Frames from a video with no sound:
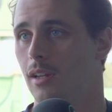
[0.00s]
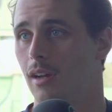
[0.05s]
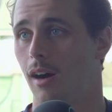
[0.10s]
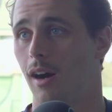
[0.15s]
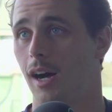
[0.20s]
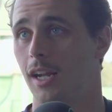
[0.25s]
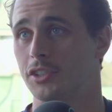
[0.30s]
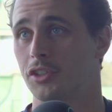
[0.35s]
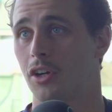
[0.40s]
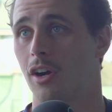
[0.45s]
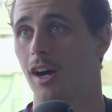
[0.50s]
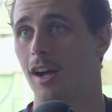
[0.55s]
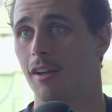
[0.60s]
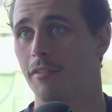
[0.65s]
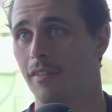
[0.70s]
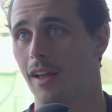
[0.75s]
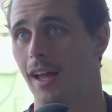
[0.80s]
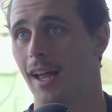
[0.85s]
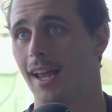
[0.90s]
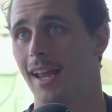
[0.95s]
I
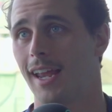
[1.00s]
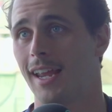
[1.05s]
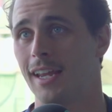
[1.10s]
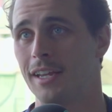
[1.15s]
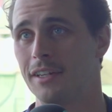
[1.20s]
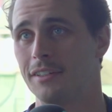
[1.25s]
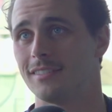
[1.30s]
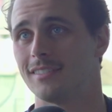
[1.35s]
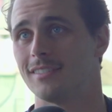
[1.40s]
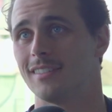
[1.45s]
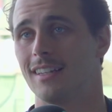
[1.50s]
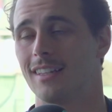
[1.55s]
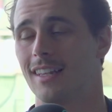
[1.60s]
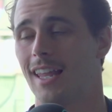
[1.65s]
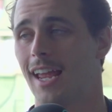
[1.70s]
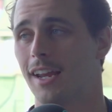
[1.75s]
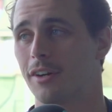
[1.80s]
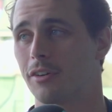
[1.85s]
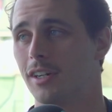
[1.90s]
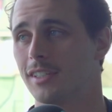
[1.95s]
drive a
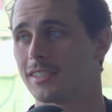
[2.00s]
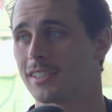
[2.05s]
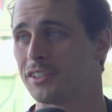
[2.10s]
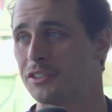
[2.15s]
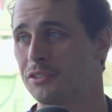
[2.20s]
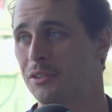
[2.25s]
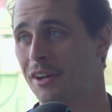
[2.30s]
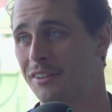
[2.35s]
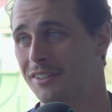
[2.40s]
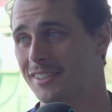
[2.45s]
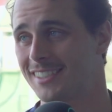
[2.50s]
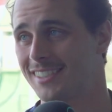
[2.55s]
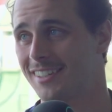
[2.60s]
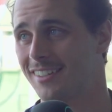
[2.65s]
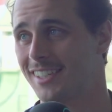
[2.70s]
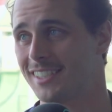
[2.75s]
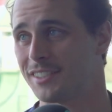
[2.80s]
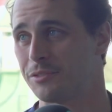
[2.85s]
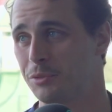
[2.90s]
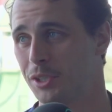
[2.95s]
Land Cruiser 200
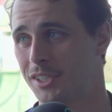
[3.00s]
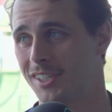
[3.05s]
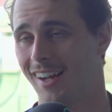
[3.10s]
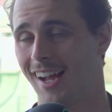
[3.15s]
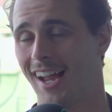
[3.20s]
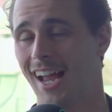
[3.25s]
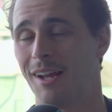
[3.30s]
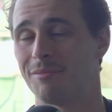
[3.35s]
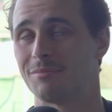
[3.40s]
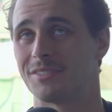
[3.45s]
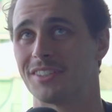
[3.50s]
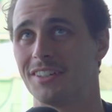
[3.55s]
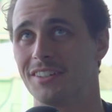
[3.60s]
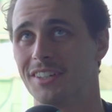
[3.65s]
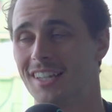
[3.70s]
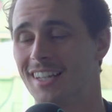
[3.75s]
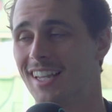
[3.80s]
series, which I absolutely